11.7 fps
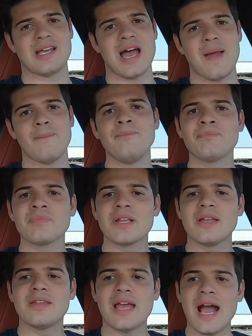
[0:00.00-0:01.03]
time,
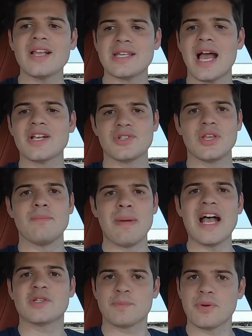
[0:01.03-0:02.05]
they had to actually
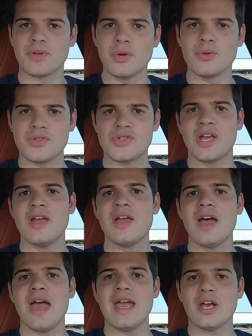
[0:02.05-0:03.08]
mass produce
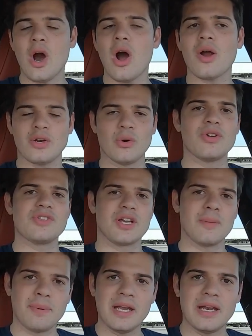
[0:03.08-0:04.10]
a car in order to
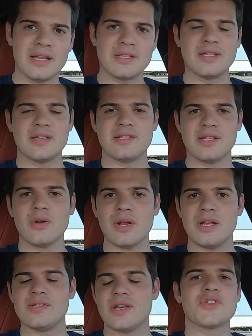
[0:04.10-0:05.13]
compete it into the
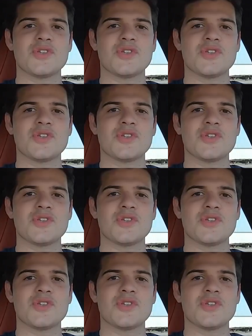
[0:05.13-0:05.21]
series.